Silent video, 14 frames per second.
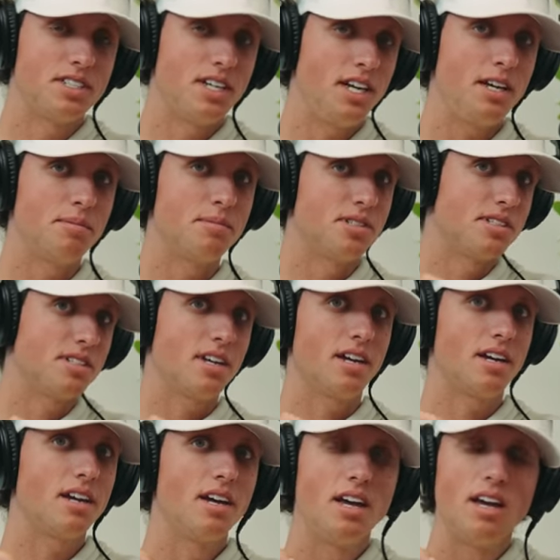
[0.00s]
team, just
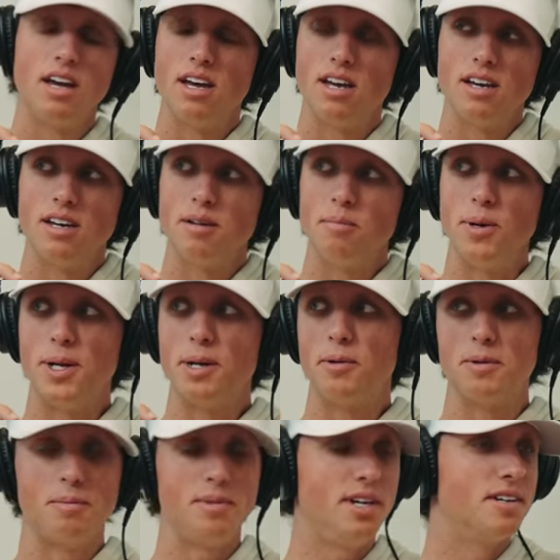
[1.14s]
like being able
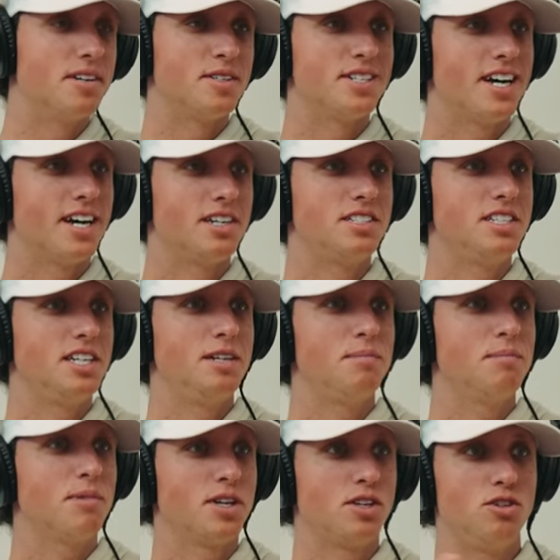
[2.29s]
to meet your entire
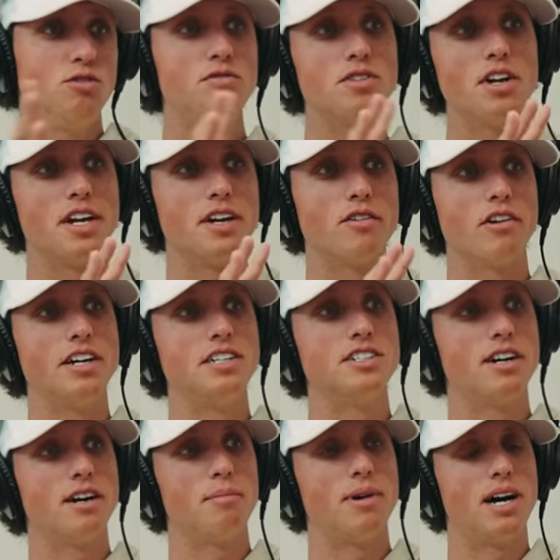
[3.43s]
team, like you've done a great
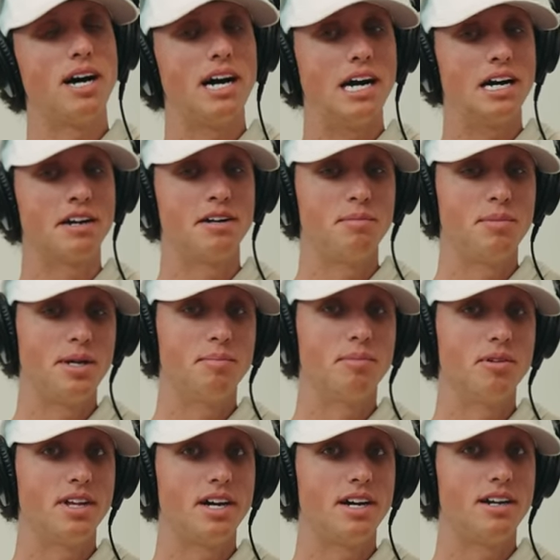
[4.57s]
job hiring
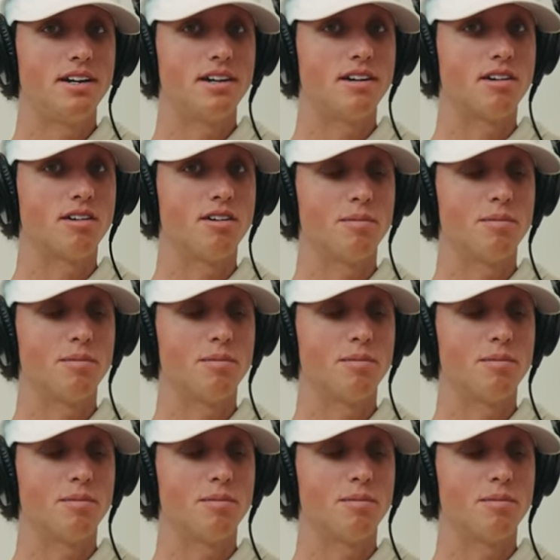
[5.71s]
people that are